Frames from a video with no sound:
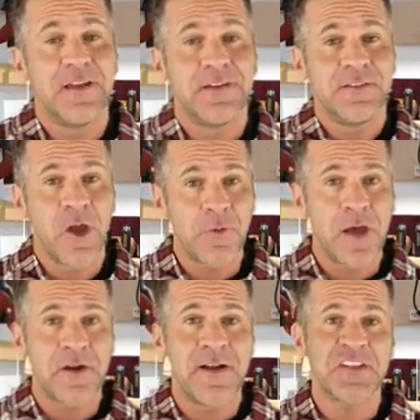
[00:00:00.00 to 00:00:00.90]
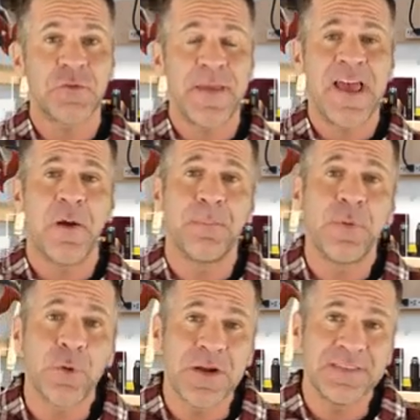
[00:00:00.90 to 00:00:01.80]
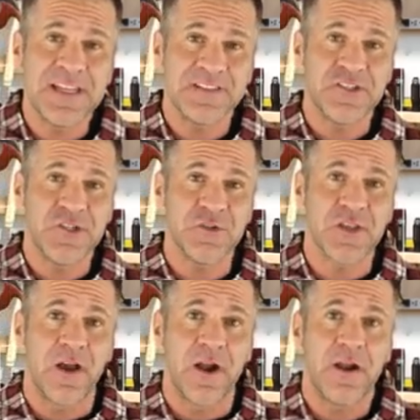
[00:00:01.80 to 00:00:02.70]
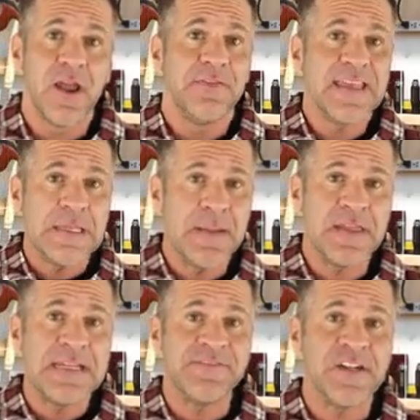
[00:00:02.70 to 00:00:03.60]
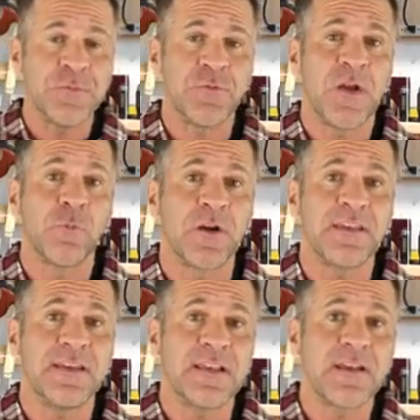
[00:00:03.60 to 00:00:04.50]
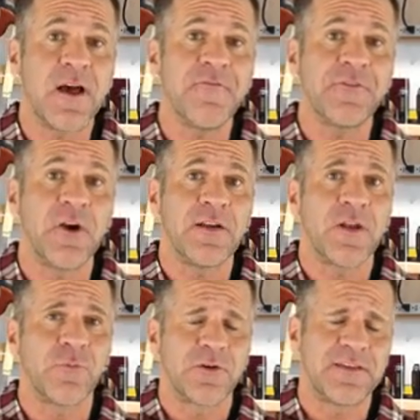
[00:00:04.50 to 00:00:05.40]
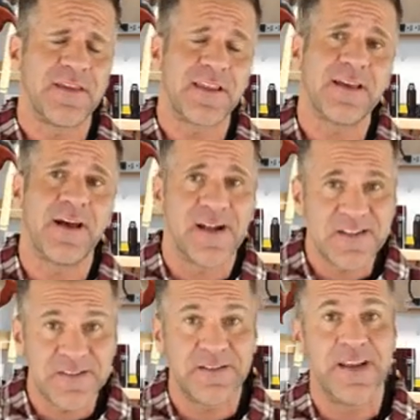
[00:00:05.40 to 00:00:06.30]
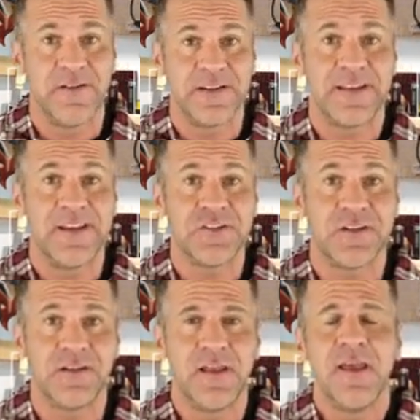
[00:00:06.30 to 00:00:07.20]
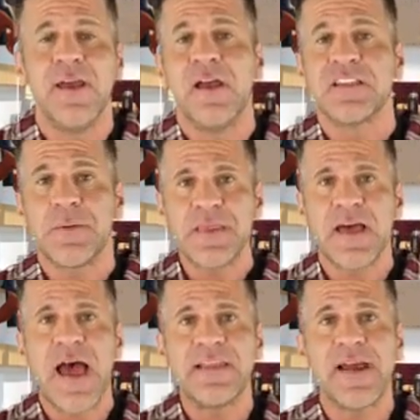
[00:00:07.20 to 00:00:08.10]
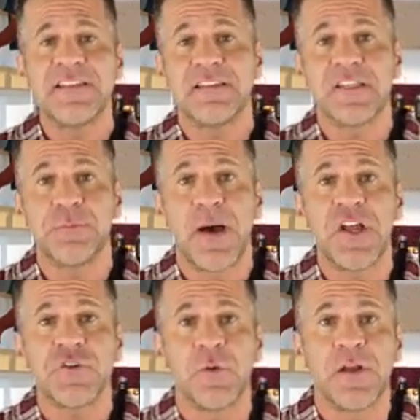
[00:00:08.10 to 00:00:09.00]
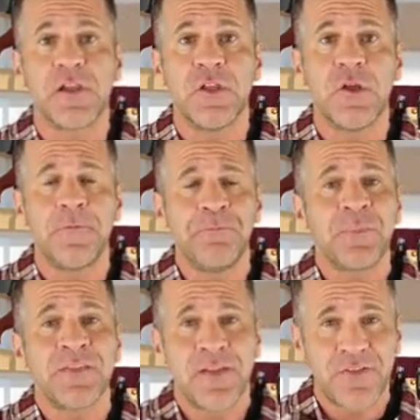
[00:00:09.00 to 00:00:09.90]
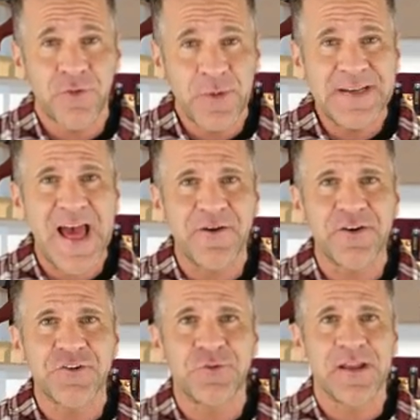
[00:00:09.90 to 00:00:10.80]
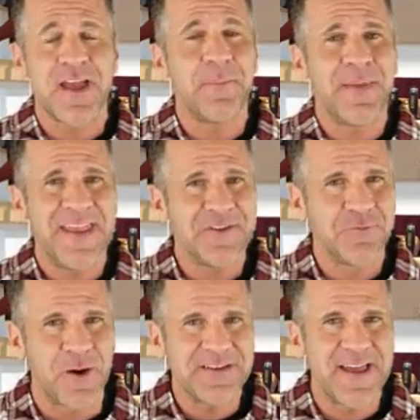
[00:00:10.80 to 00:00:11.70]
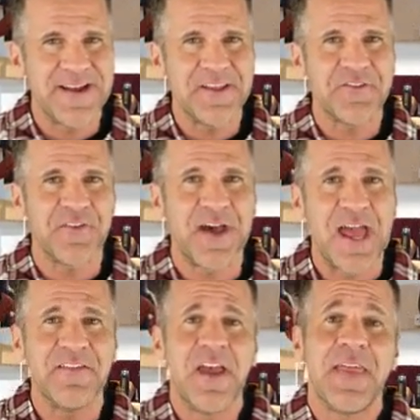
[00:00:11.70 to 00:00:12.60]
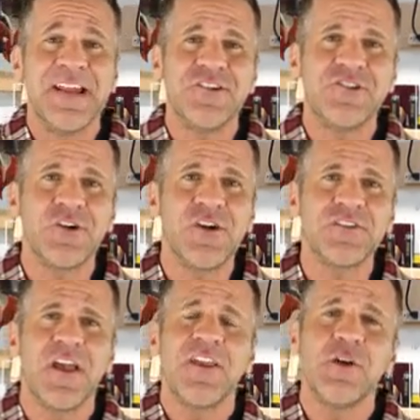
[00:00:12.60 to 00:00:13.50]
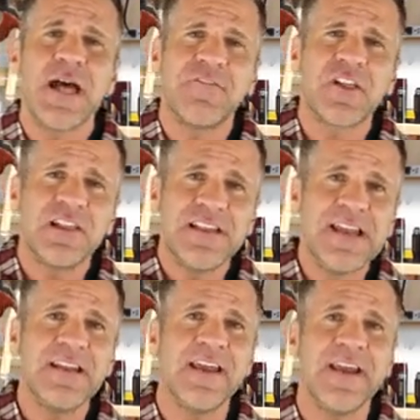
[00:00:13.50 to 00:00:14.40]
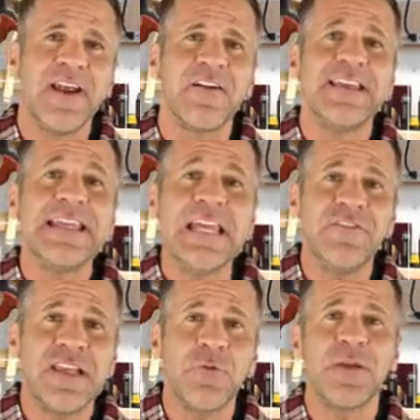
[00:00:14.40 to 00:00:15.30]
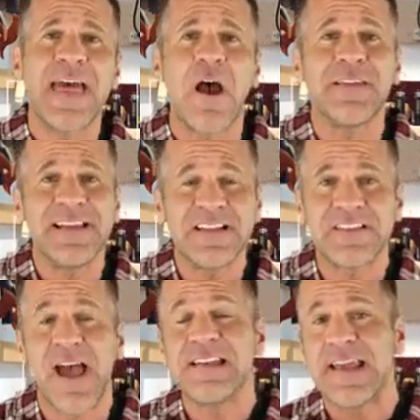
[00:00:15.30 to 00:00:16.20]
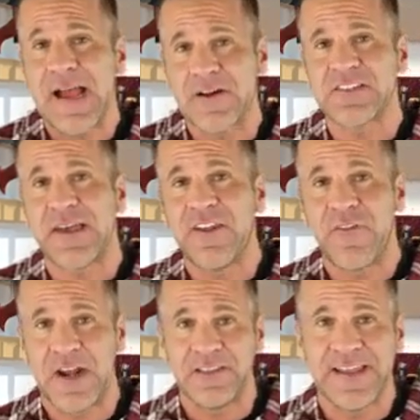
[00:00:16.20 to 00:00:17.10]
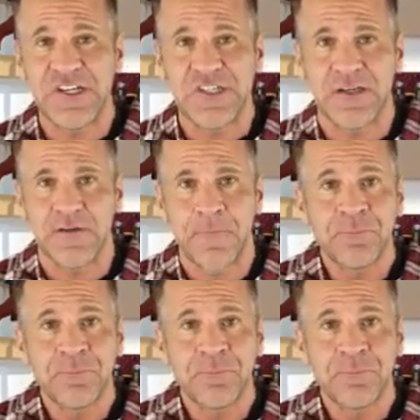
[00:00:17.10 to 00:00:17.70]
Don't underestimate how important these issues are. They can mean the difference between working in comfort and working in constant irritation. Some of the highlights in this module include the $3 trick on page 195 that ensures you'll have clean air even without inside to outside ventilation.